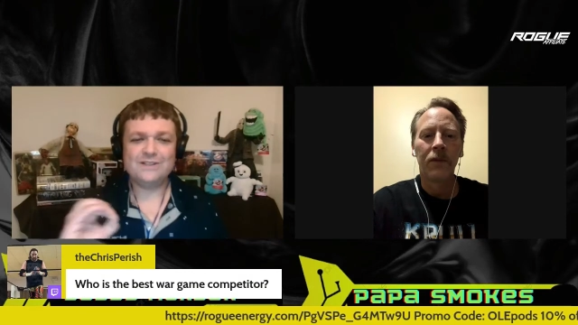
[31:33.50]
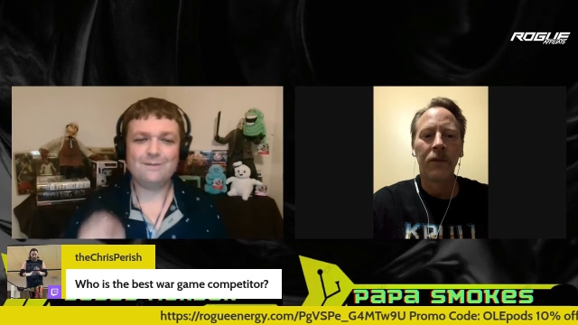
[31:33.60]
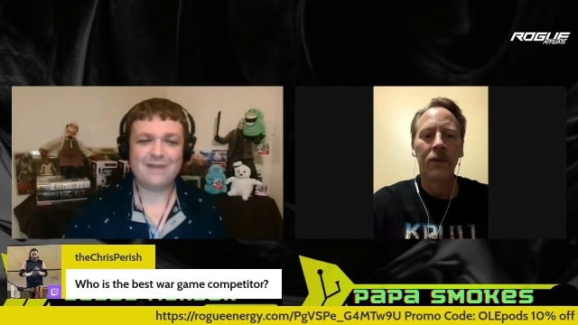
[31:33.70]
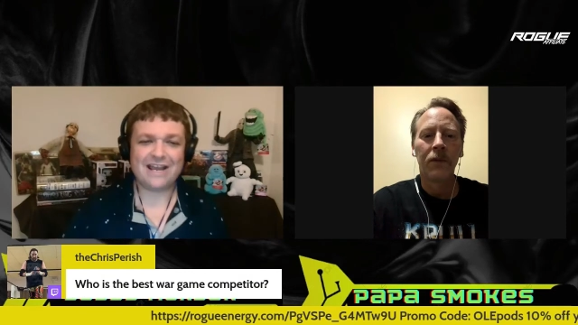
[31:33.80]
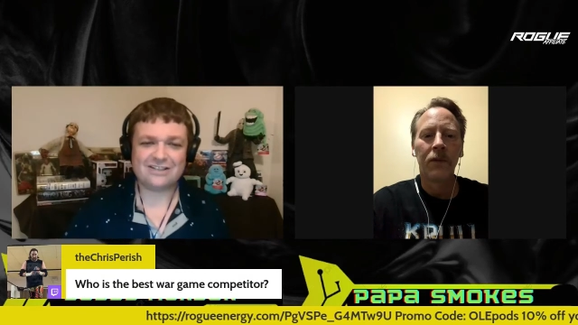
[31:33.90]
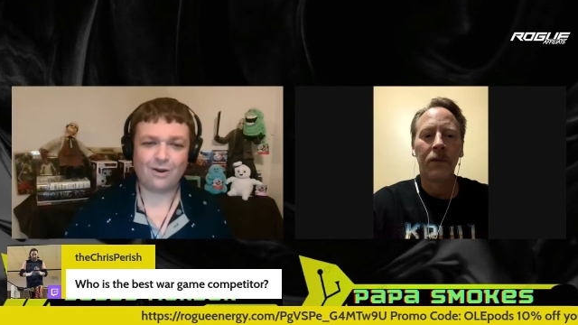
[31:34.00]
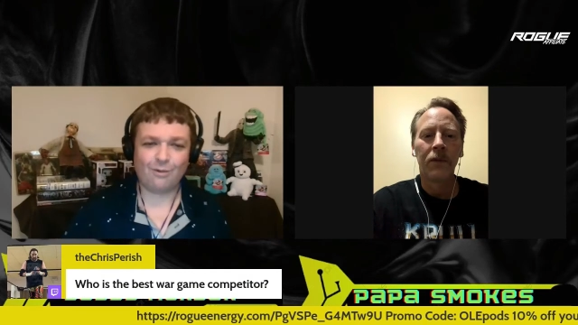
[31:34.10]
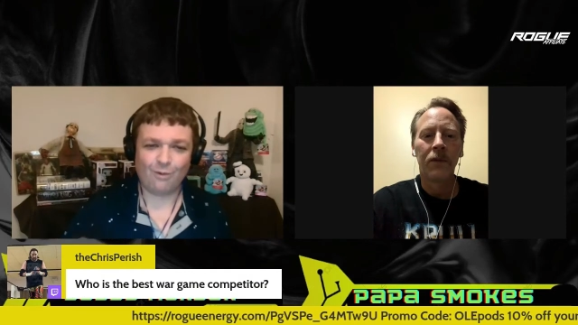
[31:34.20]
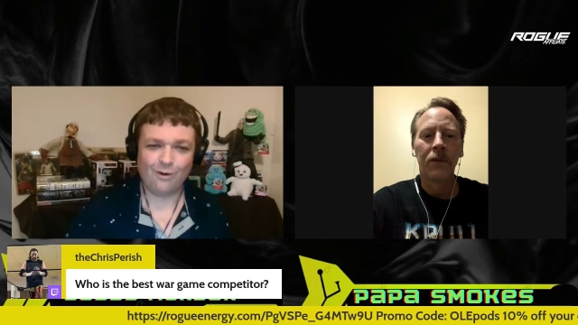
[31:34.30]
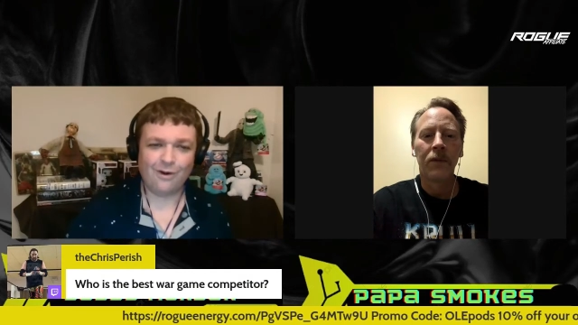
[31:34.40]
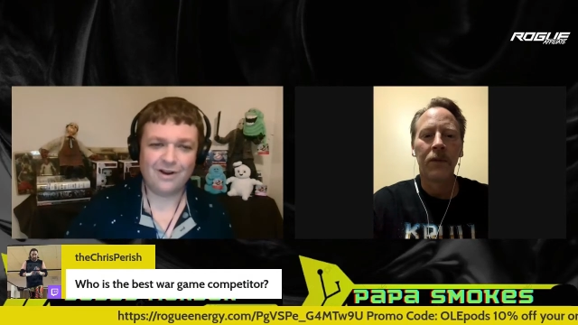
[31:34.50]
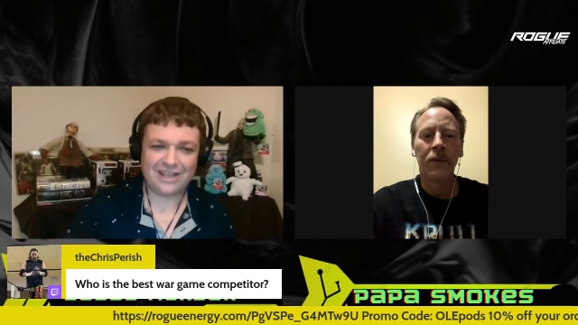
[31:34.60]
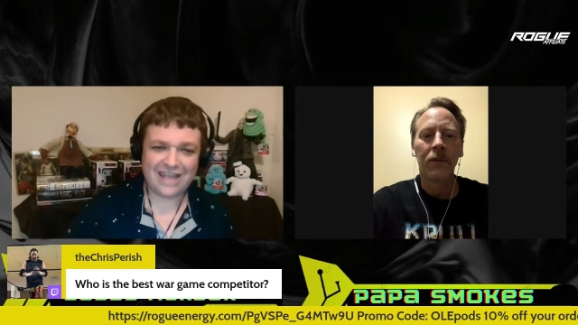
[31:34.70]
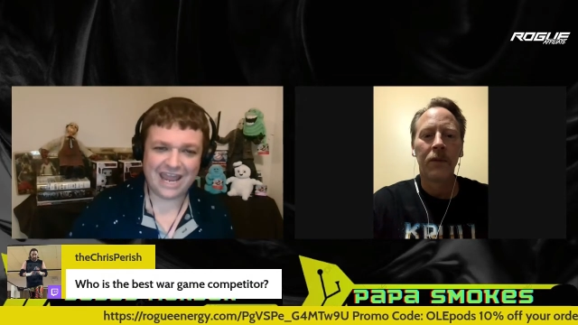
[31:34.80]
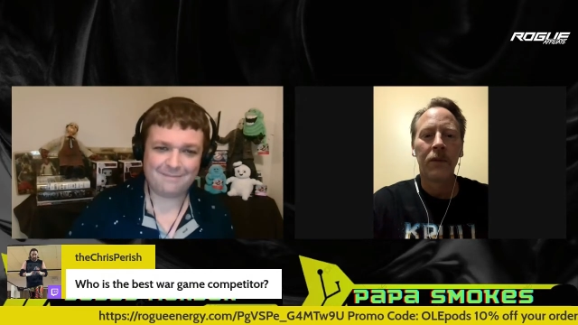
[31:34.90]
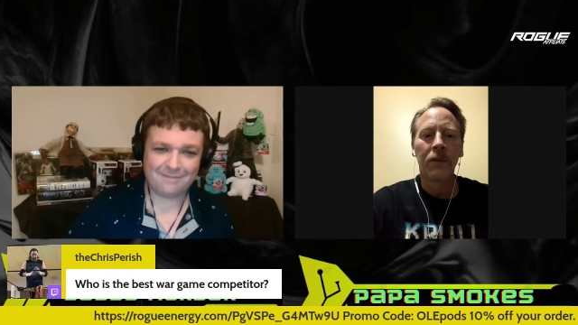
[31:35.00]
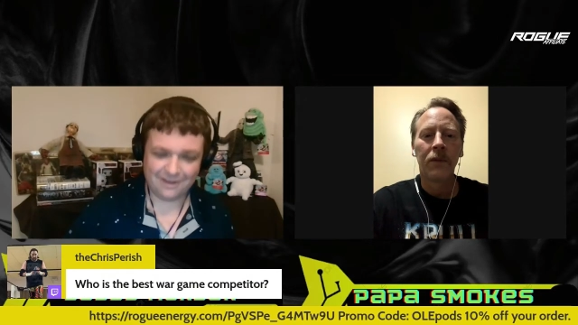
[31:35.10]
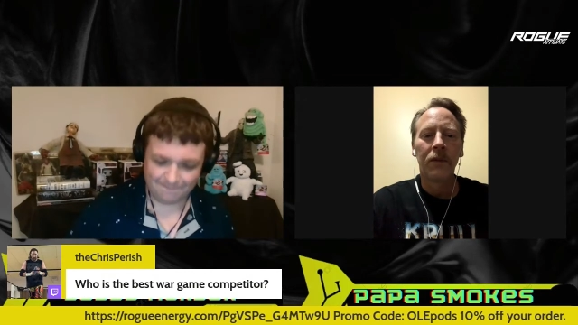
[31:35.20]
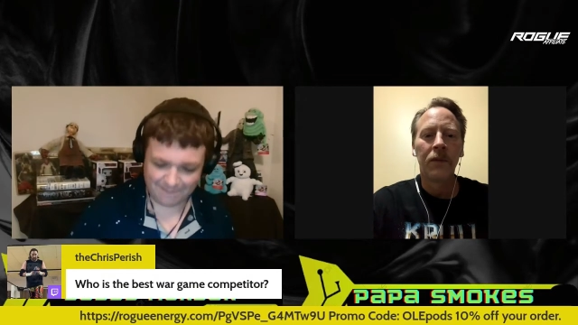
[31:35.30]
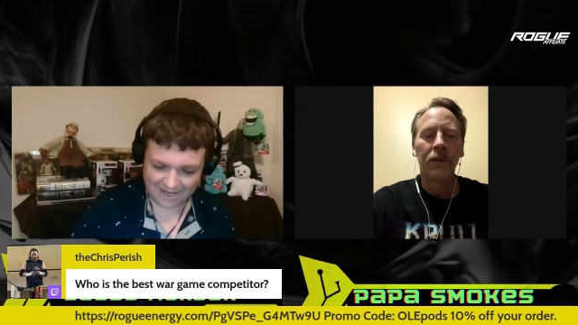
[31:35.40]
Speaker 1: the best war game
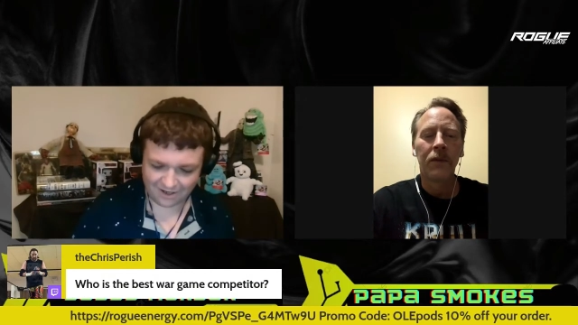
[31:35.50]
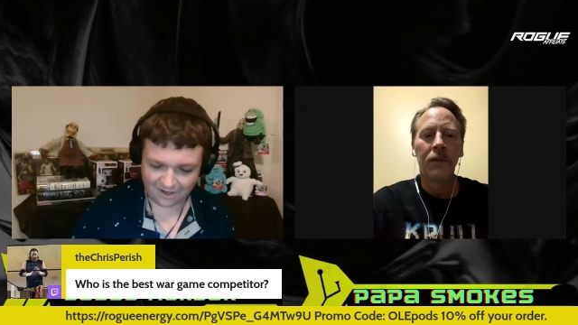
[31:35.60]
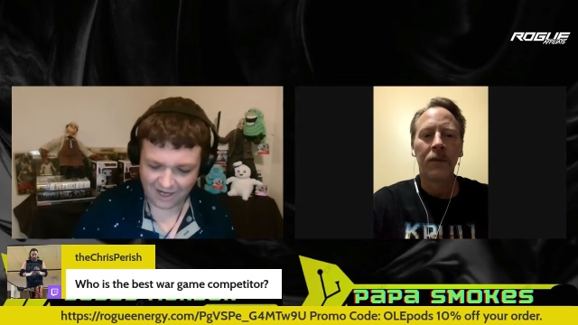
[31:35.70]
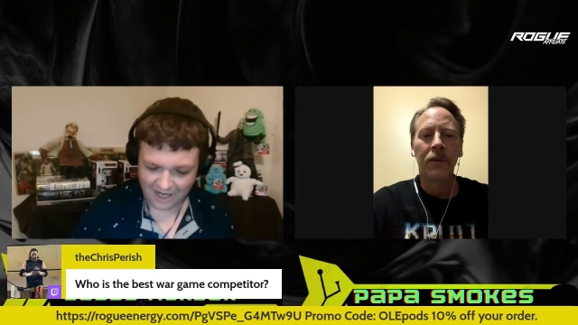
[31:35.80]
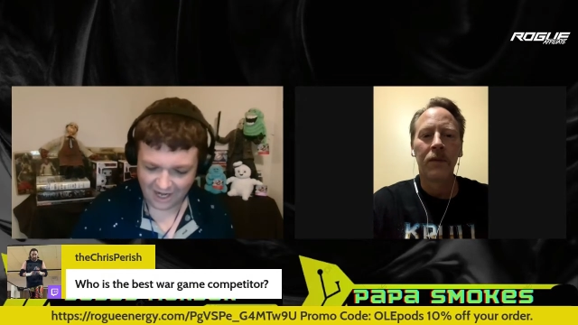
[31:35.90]
competitor?